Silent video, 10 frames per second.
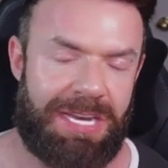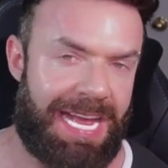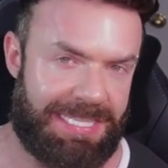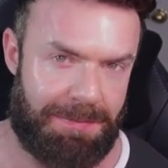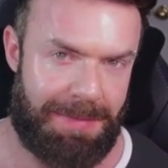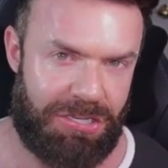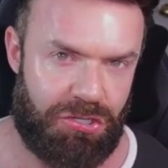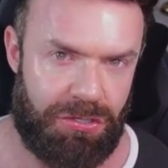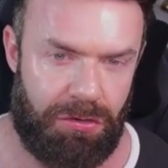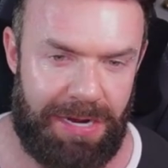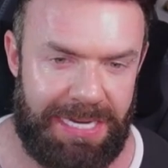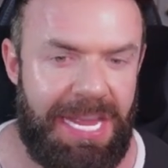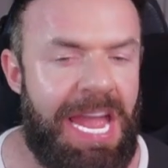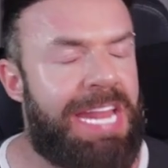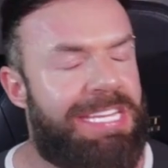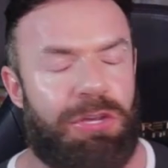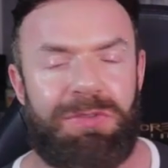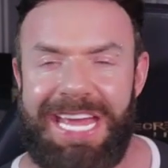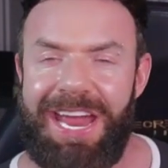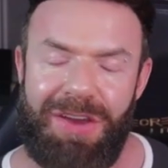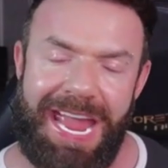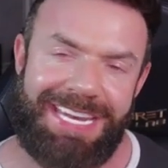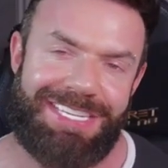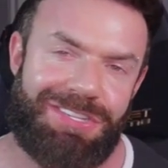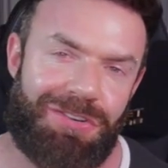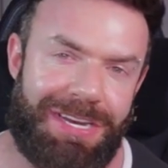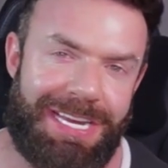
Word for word: as I mentioned already, so their editor is